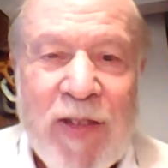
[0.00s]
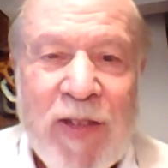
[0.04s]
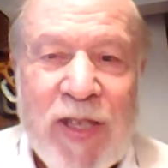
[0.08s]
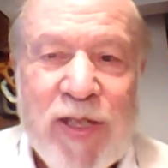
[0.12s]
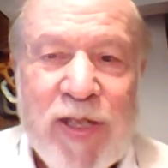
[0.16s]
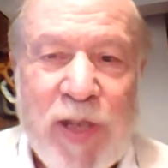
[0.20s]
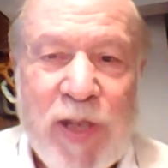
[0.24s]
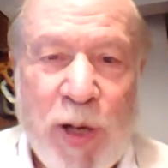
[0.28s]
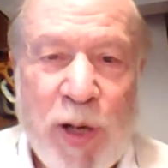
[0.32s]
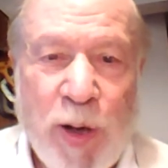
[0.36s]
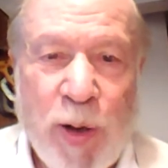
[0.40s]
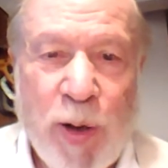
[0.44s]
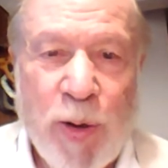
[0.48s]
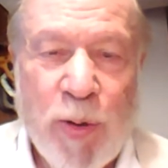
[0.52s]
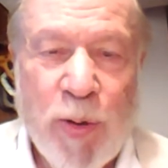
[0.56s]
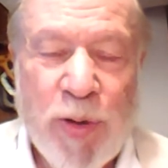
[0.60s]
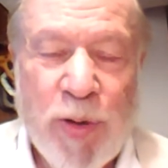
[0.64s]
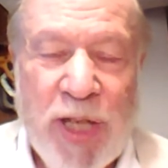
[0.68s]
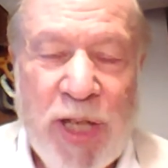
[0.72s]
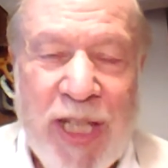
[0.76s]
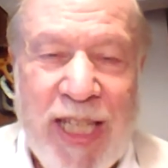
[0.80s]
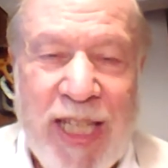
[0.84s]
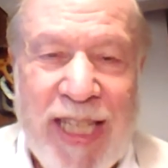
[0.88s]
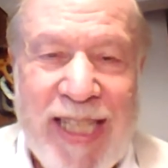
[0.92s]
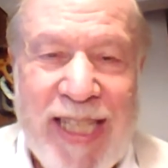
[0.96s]
So
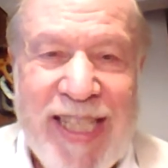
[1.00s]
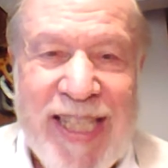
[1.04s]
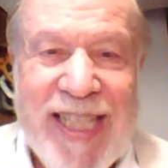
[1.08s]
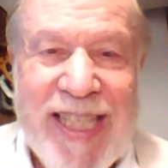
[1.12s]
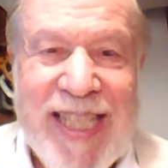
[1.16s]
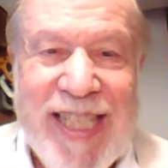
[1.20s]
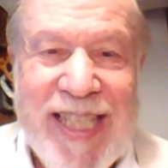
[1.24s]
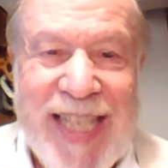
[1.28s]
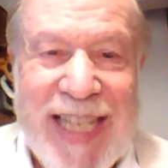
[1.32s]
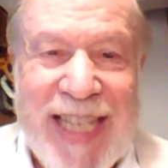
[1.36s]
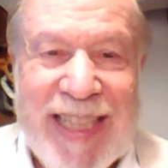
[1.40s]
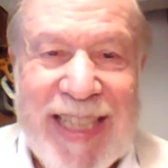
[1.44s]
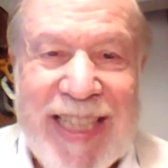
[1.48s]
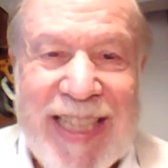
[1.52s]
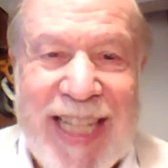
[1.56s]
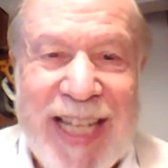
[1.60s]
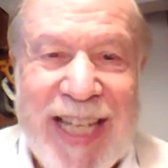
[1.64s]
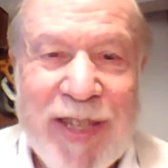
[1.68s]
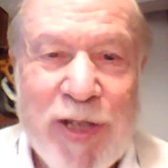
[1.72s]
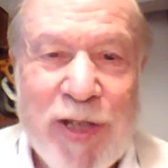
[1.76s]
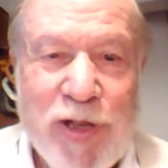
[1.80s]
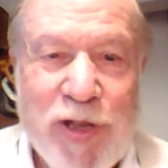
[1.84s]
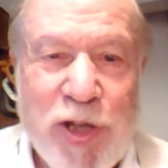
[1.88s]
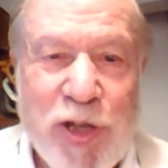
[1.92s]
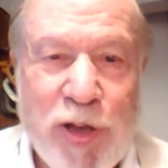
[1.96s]
the kids descended
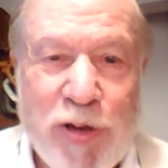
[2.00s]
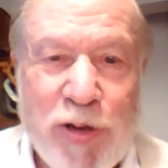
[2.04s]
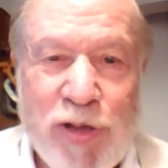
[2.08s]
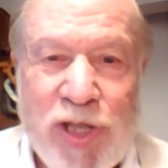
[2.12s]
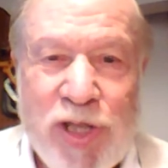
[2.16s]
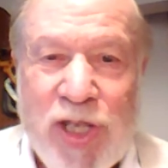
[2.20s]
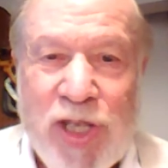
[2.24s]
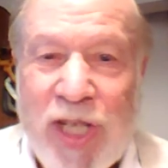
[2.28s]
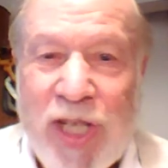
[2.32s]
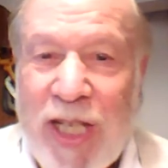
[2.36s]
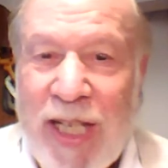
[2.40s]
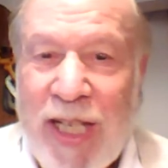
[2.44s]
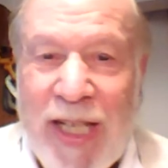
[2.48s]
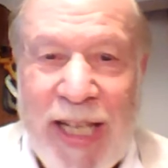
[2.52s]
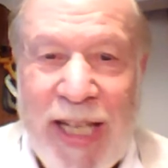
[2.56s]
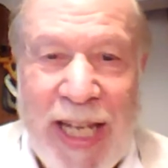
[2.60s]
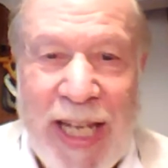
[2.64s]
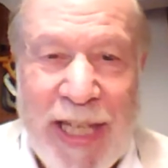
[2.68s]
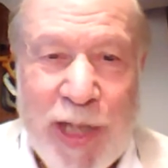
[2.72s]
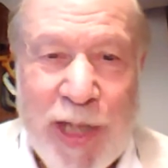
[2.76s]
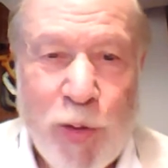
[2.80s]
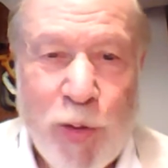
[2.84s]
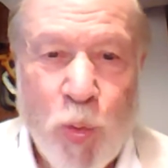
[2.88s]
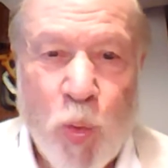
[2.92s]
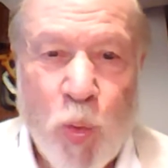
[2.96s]
on the church
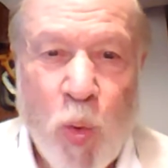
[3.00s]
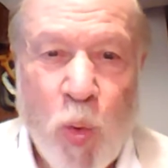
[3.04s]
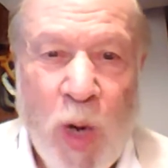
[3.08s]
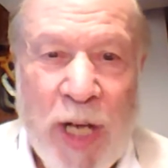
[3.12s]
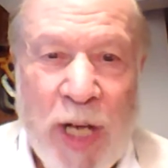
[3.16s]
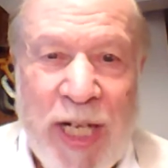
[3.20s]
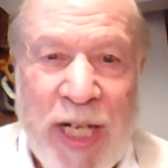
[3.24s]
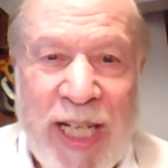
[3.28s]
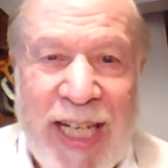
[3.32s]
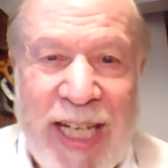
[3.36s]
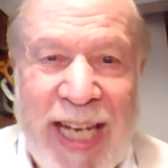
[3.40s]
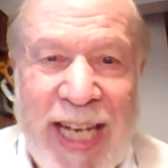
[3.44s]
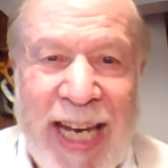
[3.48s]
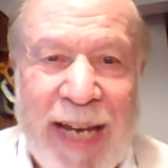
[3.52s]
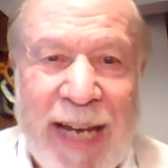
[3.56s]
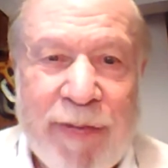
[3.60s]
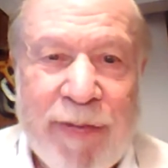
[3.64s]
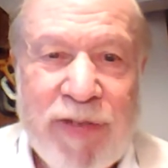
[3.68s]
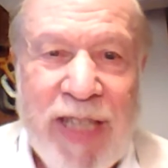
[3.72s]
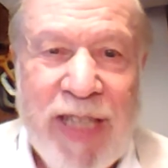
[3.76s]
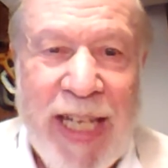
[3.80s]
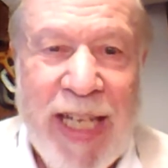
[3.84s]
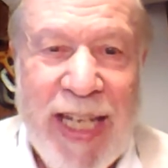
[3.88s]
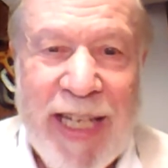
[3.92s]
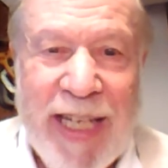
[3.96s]
and in one and a
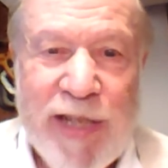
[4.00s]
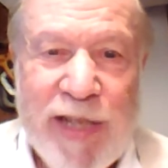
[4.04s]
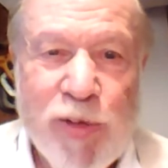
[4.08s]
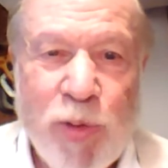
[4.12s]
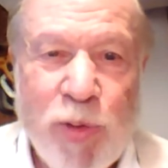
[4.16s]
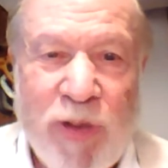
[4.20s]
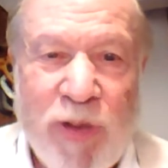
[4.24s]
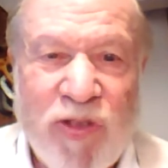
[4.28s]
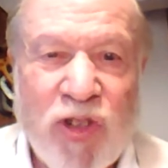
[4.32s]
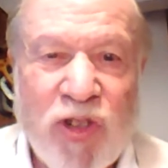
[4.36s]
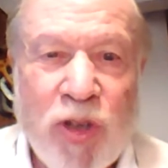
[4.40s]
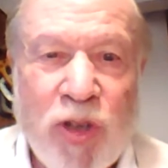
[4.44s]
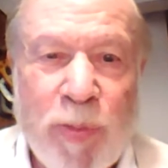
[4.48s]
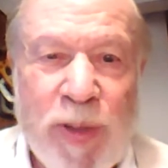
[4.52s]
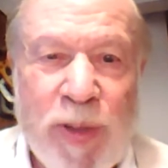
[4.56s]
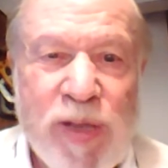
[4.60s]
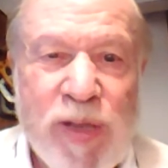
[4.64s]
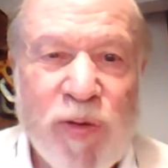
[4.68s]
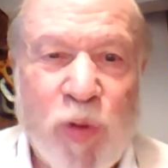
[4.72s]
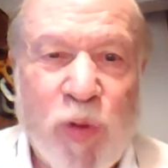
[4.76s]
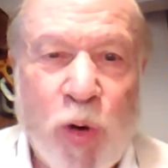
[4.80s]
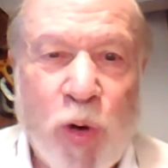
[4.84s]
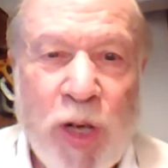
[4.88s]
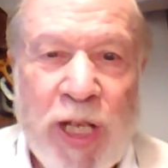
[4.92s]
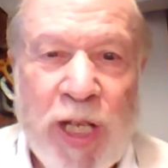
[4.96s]
half days
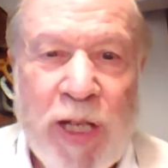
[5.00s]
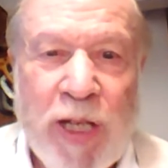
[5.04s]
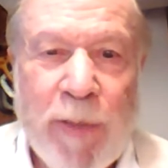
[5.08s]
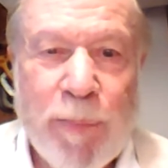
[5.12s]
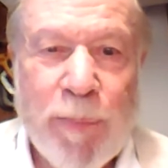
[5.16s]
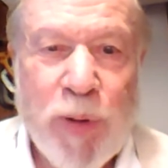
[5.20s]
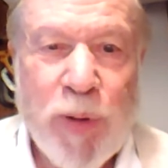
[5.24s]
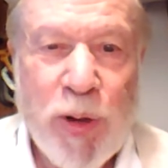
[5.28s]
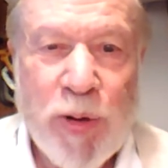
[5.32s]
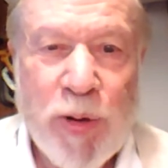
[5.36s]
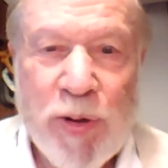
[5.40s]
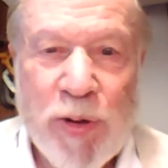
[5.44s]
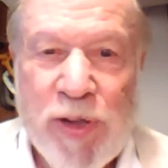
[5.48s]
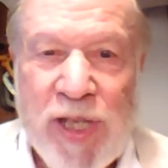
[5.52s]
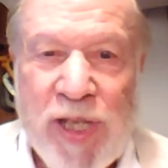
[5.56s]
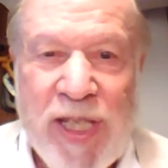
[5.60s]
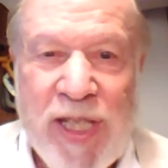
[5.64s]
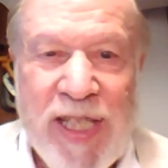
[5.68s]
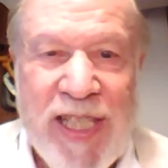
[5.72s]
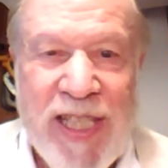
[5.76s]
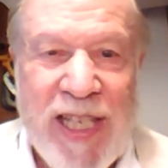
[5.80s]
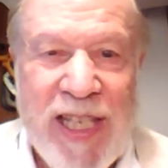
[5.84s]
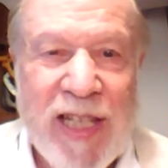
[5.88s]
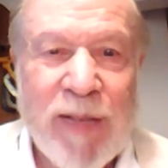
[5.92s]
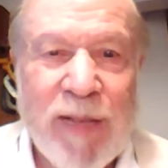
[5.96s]
refurbished 40 computers
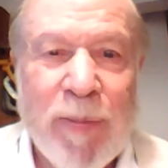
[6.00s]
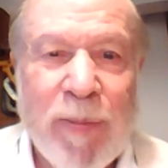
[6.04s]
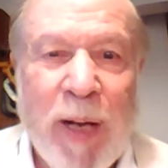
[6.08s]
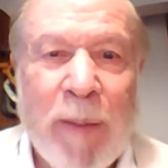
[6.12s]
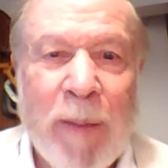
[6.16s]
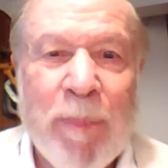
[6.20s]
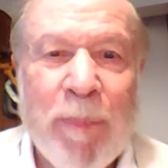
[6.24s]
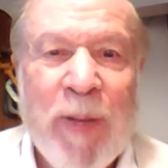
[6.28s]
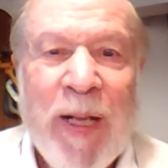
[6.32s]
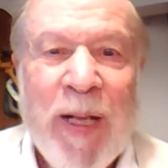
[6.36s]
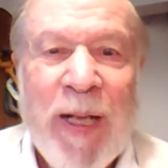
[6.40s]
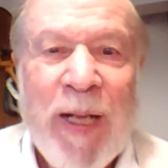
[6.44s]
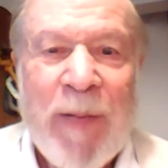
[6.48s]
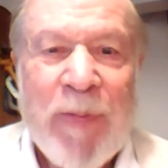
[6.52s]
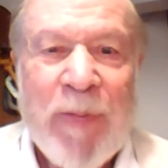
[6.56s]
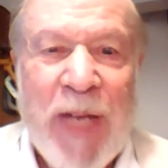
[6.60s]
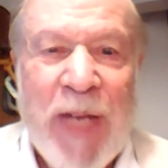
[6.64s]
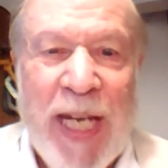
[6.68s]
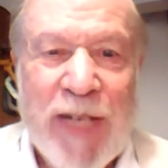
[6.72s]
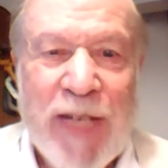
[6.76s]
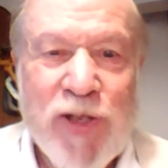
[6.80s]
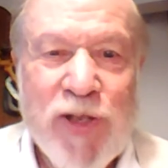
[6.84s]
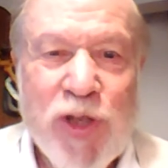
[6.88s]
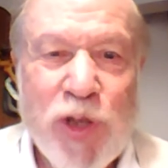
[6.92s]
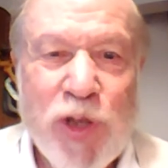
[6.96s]
and set them up
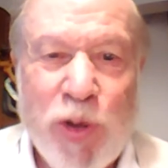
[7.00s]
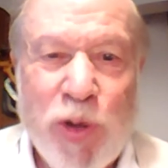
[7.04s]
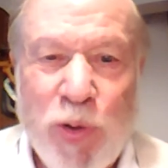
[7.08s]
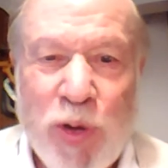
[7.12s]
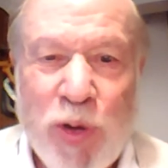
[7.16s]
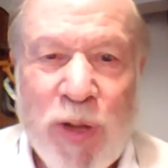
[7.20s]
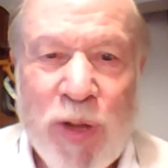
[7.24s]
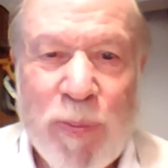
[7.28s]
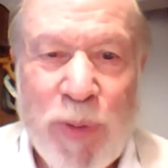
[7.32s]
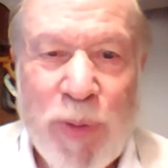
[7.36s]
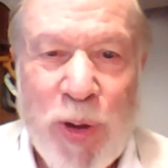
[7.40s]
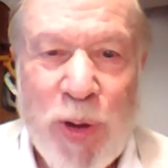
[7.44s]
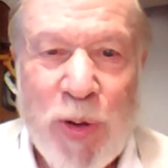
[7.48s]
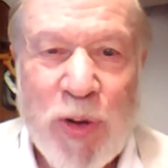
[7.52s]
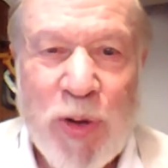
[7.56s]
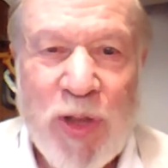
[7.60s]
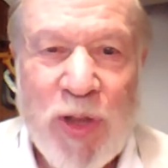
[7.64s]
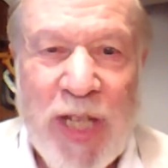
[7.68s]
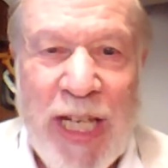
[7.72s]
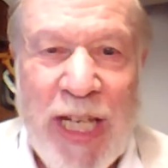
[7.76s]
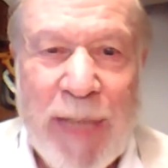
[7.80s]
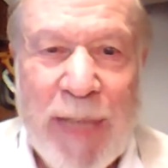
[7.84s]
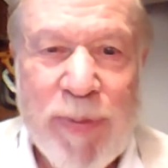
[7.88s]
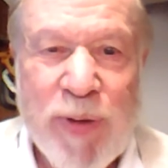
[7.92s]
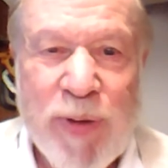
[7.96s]
as two computer
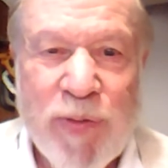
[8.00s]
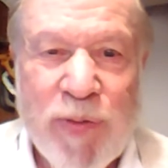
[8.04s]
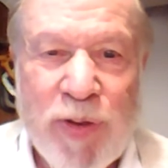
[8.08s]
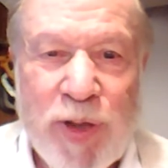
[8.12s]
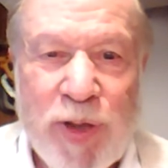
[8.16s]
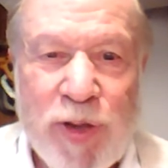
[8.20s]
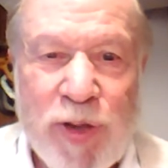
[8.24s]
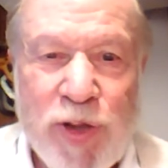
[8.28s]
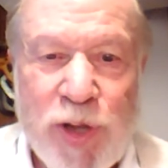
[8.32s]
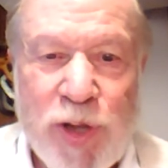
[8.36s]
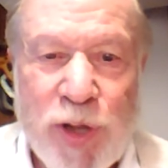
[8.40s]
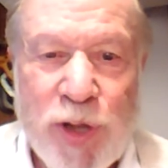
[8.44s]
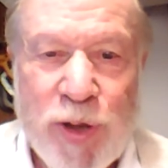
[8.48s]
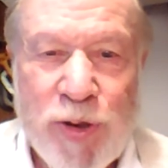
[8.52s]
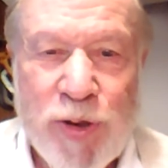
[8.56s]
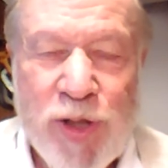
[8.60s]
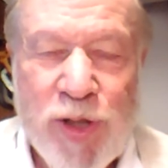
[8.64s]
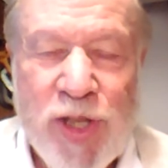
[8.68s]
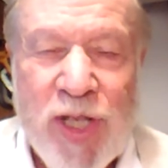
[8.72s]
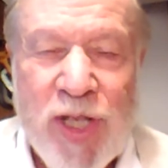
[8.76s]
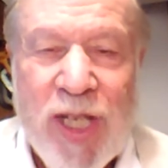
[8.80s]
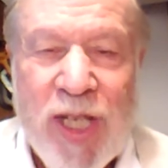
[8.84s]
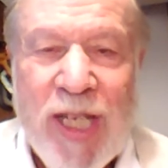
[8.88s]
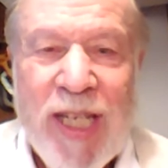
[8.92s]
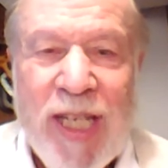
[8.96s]
labs for the church,